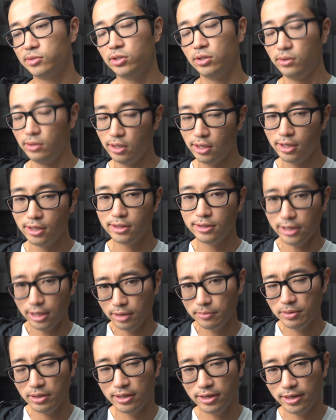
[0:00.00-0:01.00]
So
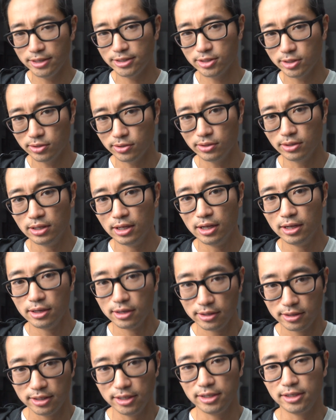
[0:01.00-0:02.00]
that'll be a nice little
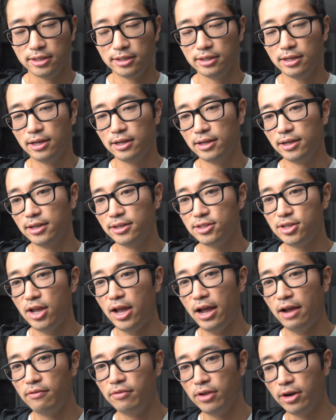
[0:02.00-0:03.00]
thing uh, to
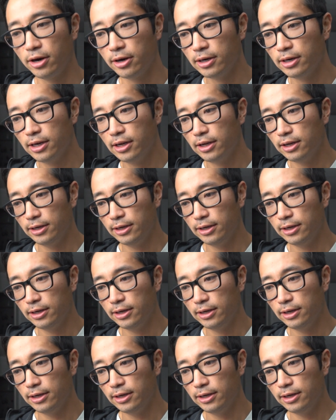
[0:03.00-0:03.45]
have there.